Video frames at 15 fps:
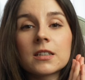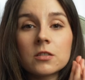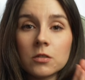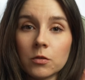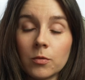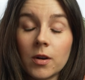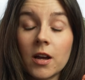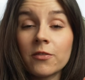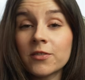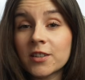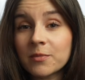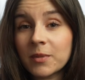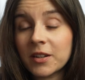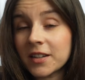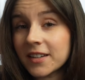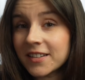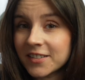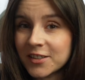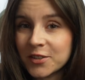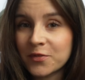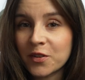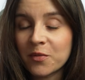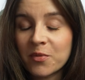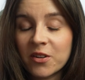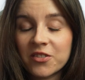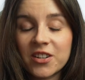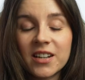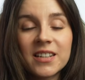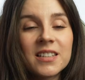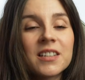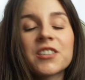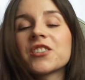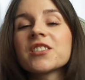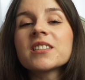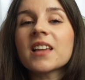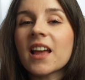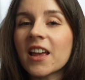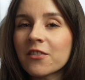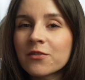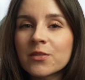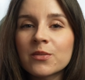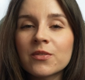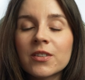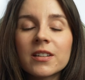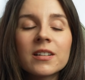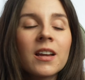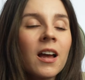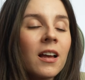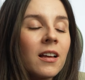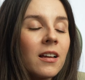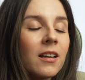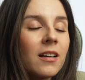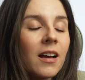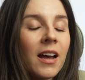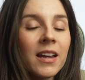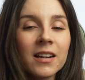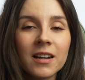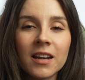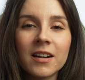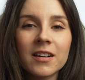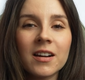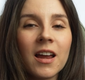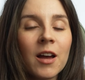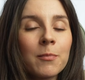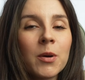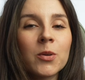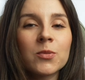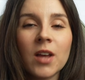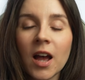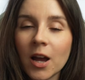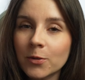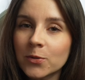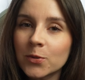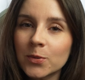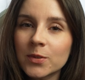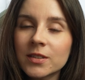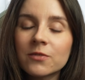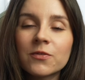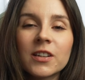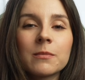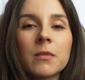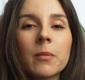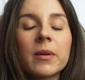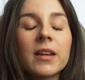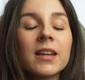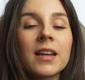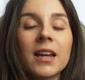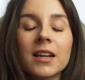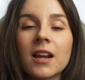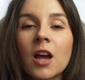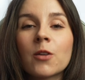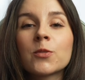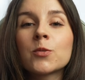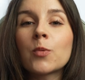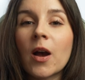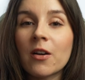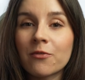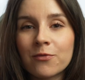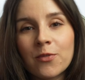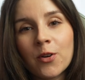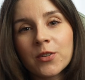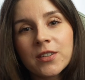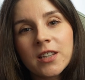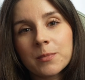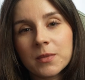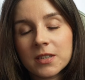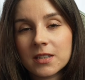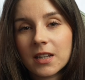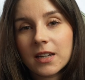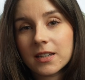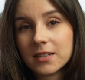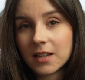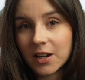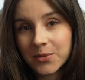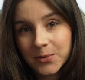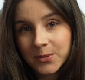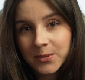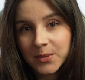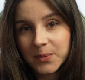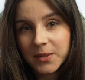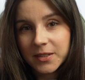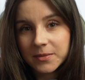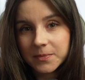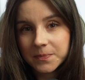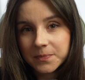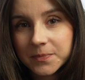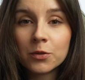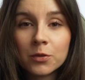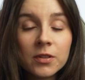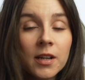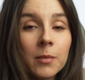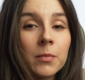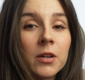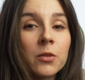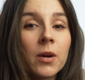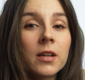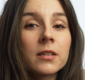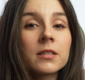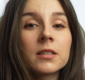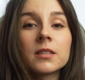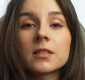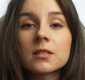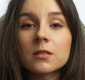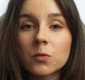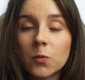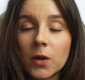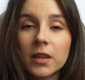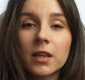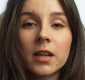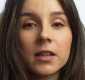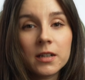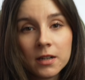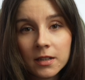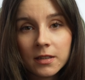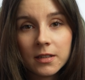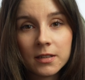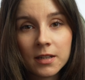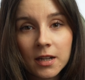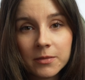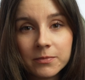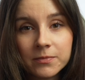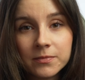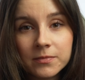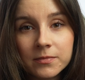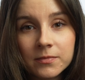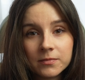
So after making these 3 projects, here is everything I learned about how to use Figma Make and how to avoid the mistakes I was doing. Rule number 1 is one layer at the time.